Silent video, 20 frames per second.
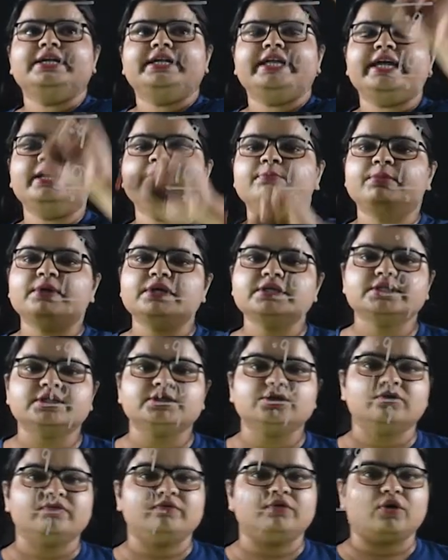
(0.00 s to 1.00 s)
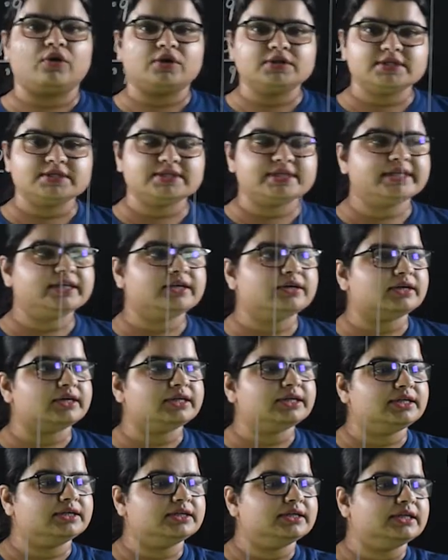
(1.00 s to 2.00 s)
10% of loss is
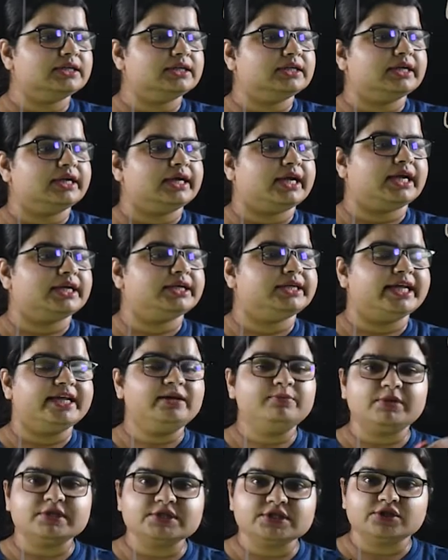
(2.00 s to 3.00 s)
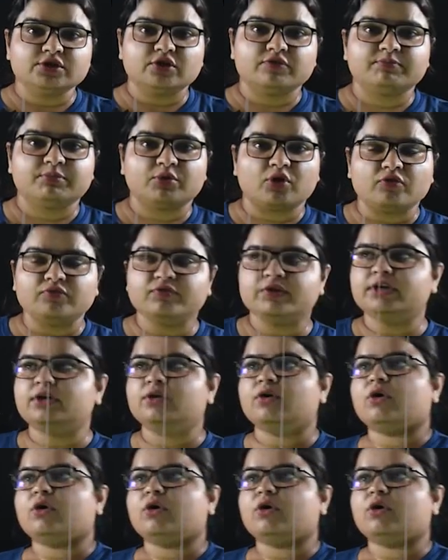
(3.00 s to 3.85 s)
incurred and 10% of profit